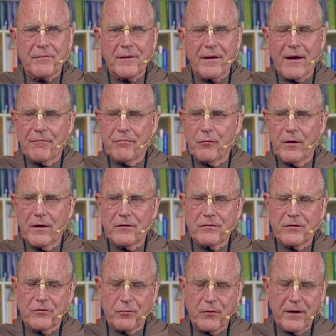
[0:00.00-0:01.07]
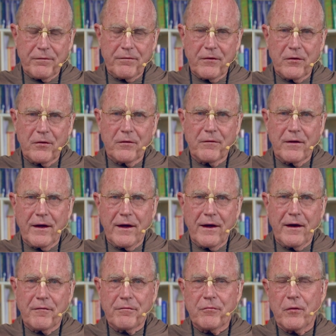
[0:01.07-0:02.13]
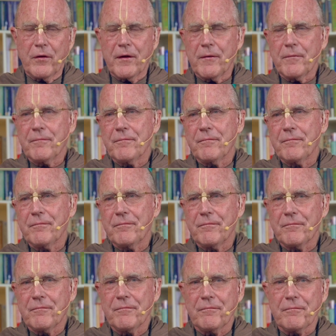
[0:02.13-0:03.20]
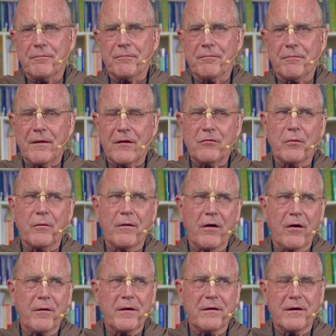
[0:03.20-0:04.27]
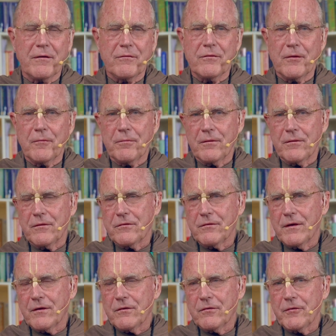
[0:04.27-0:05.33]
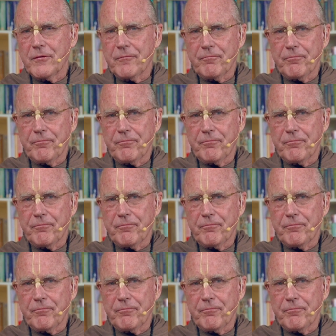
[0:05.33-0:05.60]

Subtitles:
halfway. She's right there at halfway. That's where the Haridev temple is, actually.